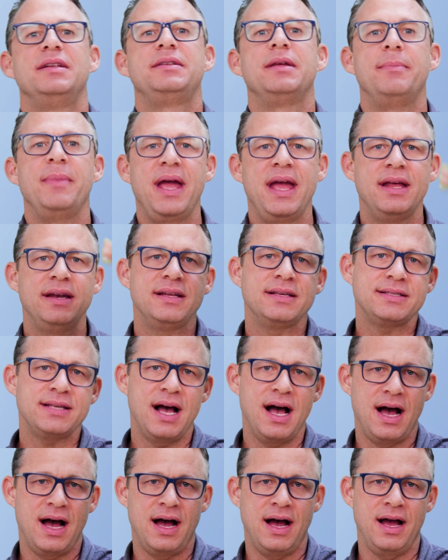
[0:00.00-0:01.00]
Demand is
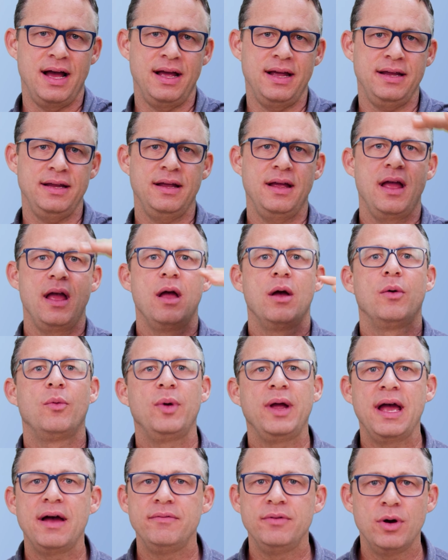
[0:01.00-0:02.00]
high. We
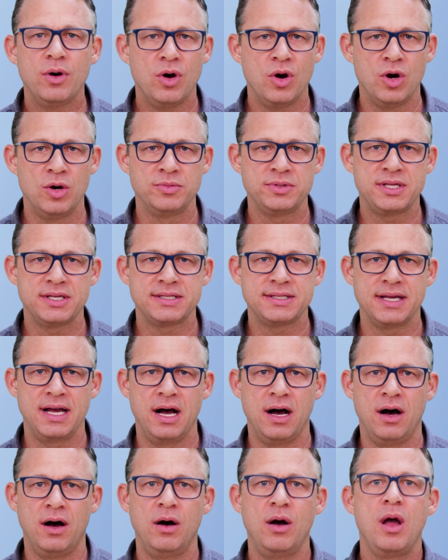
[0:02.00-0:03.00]
have no homes to
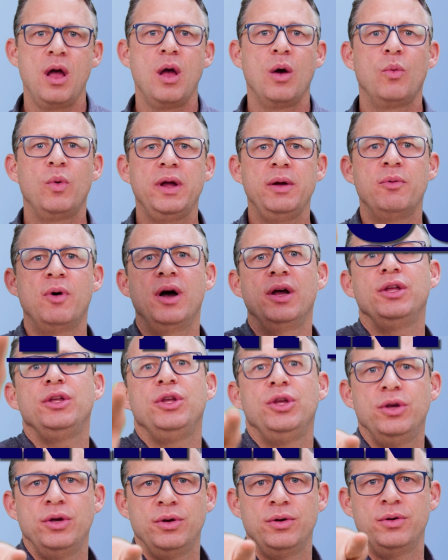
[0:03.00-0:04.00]
sell. We want
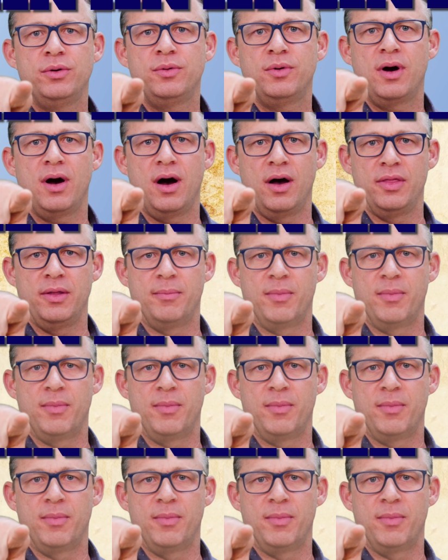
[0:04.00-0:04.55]
you on the